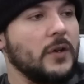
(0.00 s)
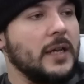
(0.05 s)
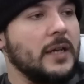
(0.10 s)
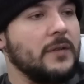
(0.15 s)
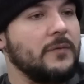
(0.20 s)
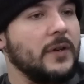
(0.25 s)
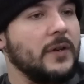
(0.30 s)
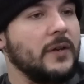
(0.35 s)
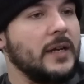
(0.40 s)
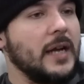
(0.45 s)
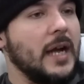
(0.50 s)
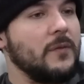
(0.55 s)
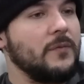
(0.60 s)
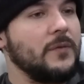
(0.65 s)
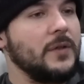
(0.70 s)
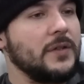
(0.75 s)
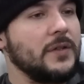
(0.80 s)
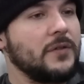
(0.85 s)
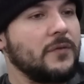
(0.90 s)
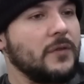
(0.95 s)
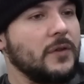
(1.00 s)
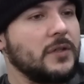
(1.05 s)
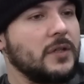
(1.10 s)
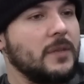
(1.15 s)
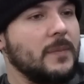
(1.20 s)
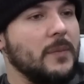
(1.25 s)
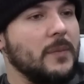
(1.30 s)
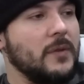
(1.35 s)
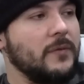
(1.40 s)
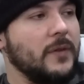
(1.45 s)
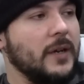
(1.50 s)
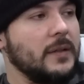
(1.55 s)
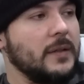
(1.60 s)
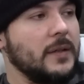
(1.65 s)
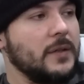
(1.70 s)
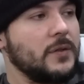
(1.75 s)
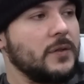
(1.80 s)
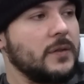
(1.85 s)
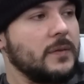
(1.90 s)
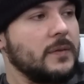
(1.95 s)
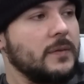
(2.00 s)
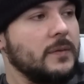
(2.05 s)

and very obvious First Amendment violation.